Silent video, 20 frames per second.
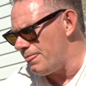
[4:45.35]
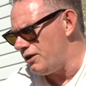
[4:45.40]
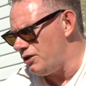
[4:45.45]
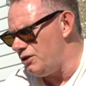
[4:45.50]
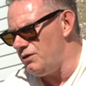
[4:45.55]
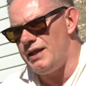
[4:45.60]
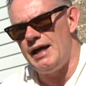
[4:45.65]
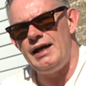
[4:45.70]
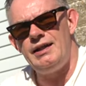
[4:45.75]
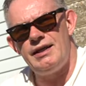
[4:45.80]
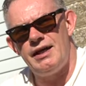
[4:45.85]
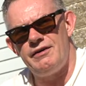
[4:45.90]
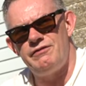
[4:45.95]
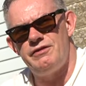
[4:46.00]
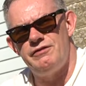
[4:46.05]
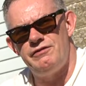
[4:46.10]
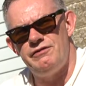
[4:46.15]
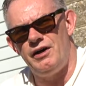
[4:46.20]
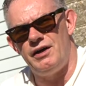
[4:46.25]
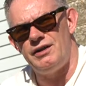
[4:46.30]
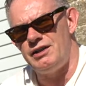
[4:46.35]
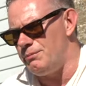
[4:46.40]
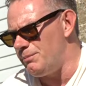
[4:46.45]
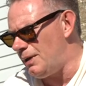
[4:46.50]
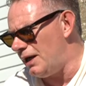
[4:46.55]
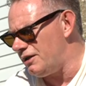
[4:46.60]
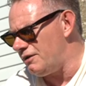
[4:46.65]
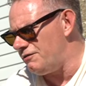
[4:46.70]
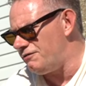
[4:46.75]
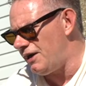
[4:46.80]
you then have to find a
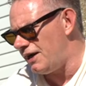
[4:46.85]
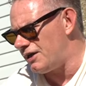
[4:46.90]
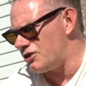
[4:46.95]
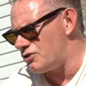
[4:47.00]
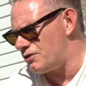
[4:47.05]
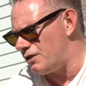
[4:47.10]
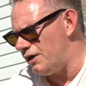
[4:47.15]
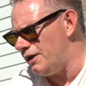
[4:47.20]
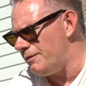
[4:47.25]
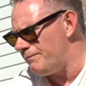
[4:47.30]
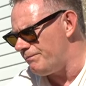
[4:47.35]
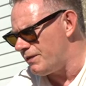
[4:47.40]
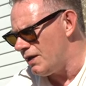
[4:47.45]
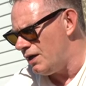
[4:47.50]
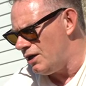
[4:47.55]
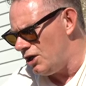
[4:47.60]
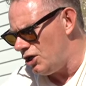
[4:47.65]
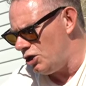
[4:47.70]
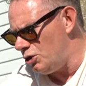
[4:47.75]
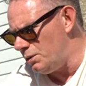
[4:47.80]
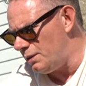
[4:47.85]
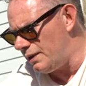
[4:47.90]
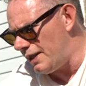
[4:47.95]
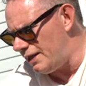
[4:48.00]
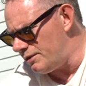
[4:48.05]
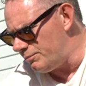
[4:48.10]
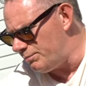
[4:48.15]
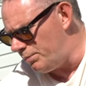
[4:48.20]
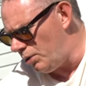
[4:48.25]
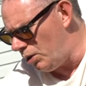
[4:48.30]
manufacturer who will
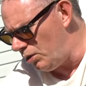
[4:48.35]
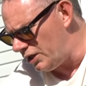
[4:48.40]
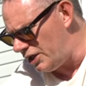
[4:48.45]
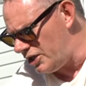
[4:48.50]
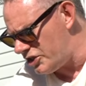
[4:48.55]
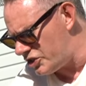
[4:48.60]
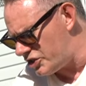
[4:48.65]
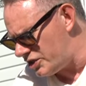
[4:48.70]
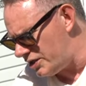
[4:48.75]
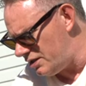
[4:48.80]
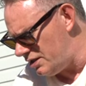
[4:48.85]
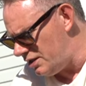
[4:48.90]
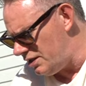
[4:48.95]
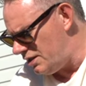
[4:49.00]
then polish